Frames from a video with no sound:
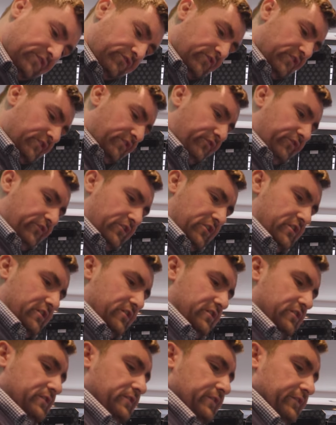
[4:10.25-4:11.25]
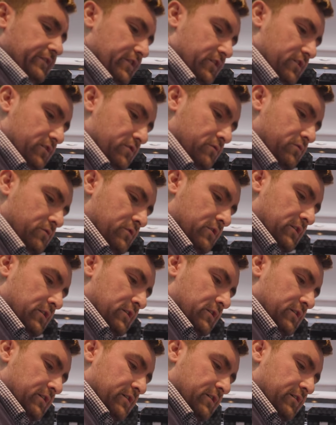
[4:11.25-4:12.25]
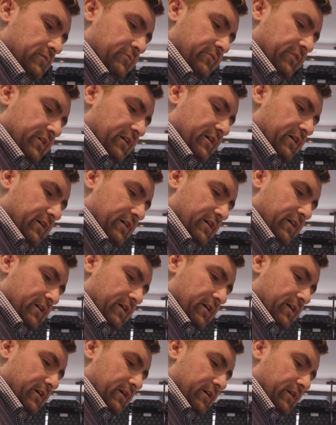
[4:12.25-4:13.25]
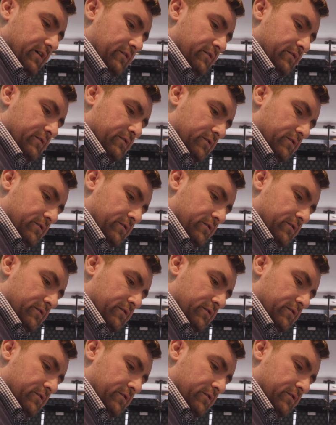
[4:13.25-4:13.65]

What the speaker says: 330, so comes out at